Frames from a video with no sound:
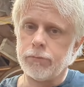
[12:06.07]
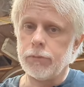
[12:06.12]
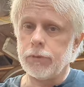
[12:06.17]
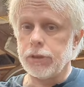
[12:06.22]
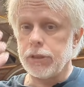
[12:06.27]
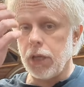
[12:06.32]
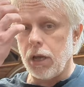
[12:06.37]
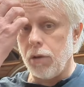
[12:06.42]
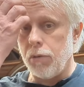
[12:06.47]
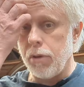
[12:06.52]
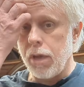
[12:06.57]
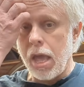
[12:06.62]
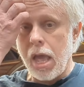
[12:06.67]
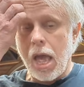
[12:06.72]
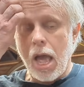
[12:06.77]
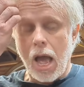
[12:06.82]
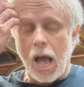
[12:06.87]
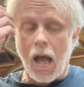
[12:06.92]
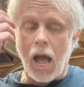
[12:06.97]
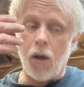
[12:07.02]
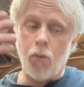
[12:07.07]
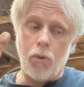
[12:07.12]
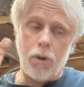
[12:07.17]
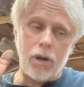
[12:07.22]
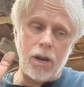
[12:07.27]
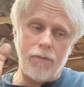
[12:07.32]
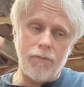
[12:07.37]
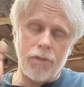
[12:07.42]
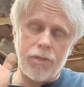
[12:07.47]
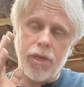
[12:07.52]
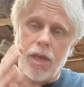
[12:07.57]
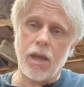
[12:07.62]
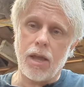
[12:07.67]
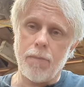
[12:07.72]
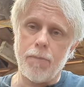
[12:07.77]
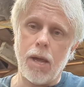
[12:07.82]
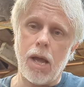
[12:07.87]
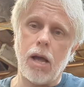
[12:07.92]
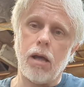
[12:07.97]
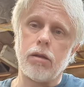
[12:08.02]
So I wouldn't even think
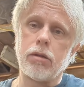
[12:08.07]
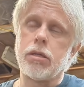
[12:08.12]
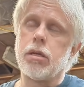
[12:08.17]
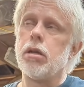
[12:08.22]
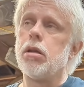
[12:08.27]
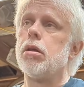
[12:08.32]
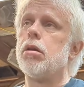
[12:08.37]
about